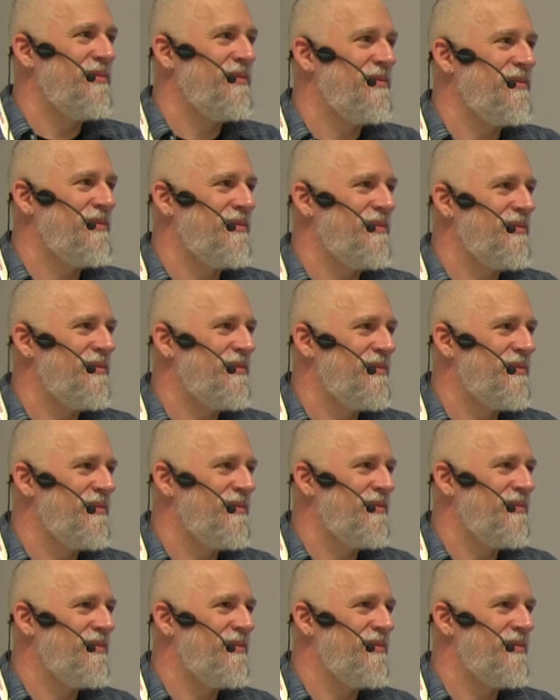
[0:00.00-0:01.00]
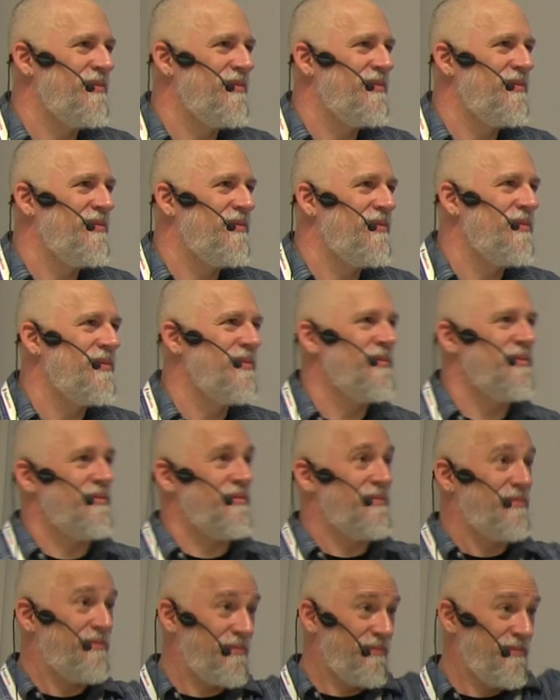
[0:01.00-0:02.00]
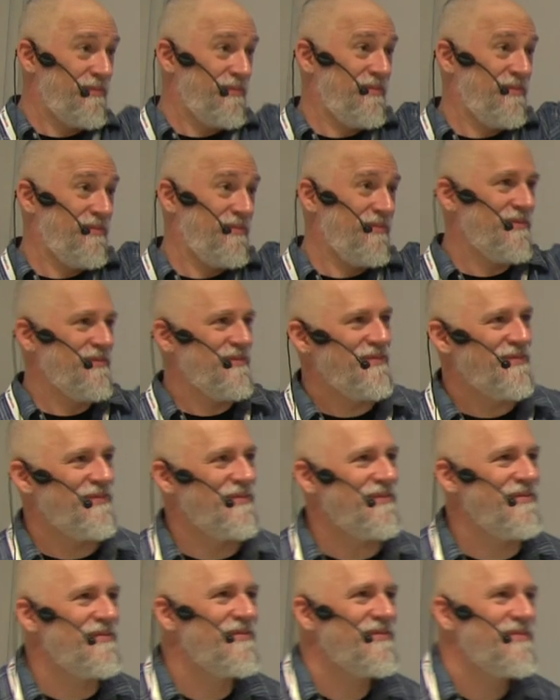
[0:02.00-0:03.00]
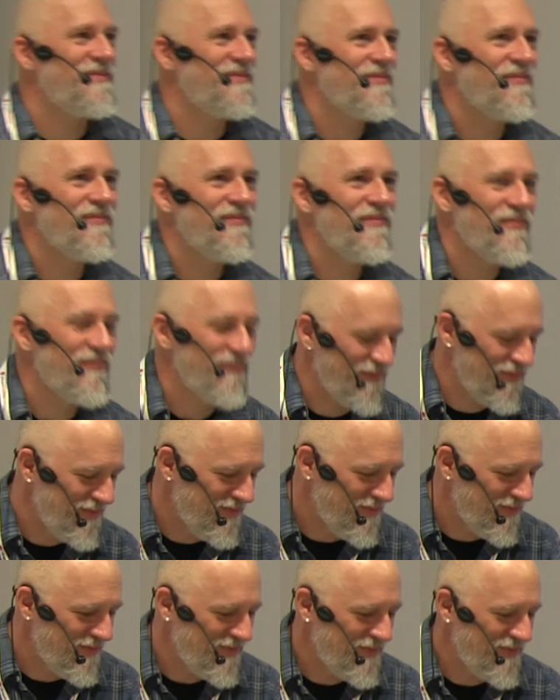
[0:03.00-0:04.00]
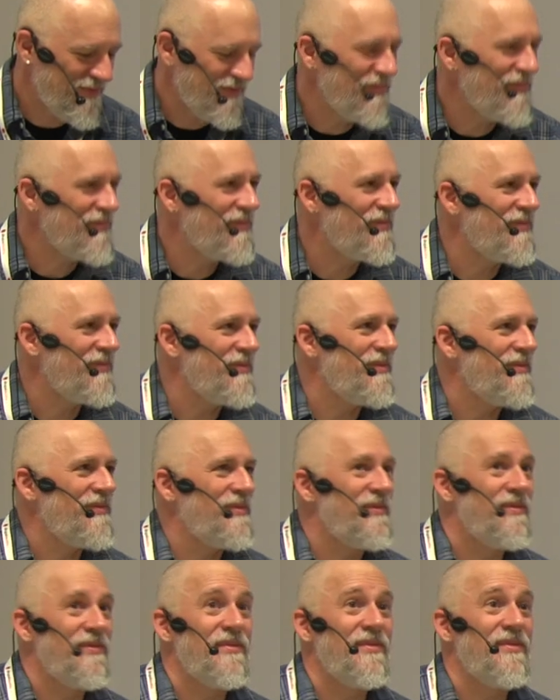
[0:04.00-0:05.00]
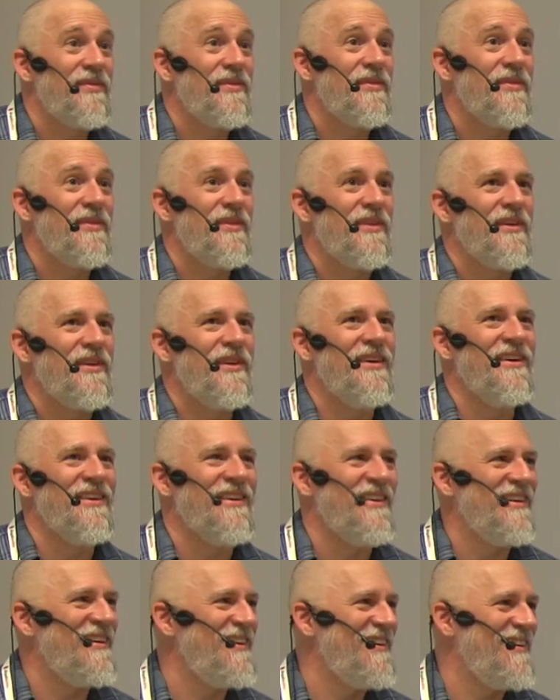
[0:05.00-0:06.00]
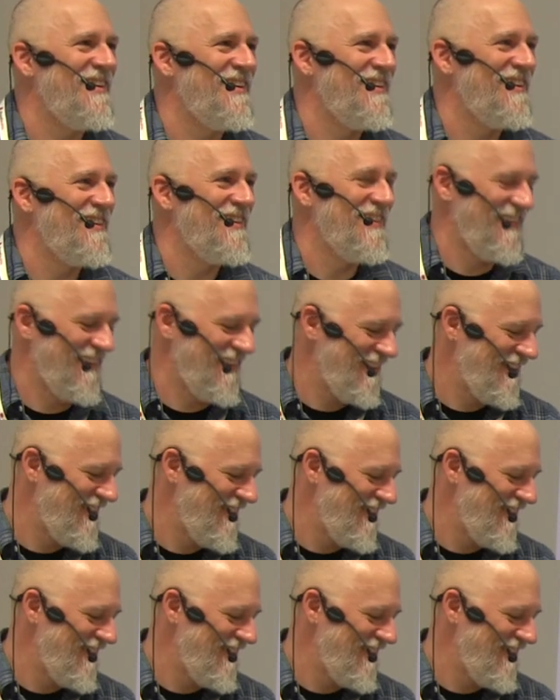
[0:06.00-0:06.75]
No one is speaking in this clip.